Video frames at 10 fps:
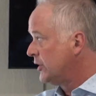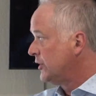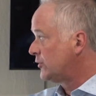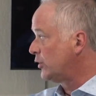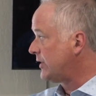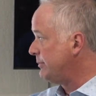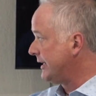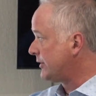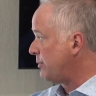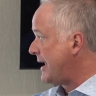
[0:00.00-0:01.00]
So if they
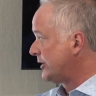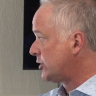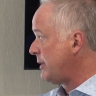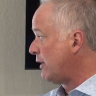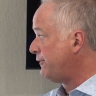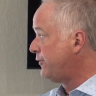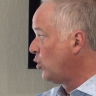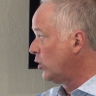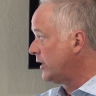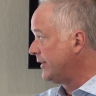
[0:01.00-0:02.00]
make their match amount
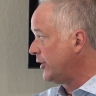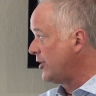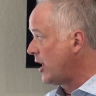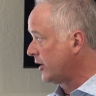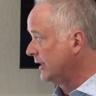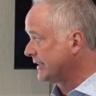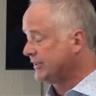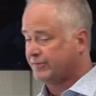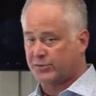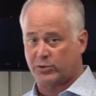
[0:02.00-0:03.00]
4 and their
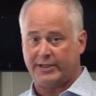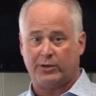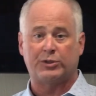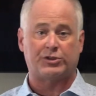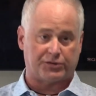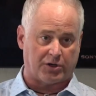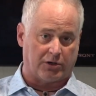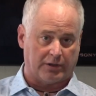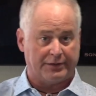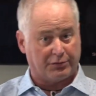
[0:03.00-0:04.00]
non-elective 3, which it's
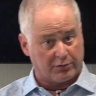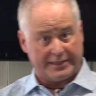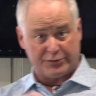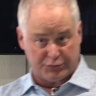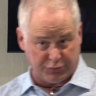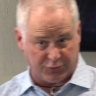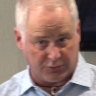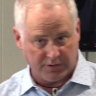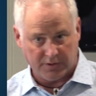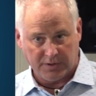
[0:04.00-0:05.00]
currently 3 and 2,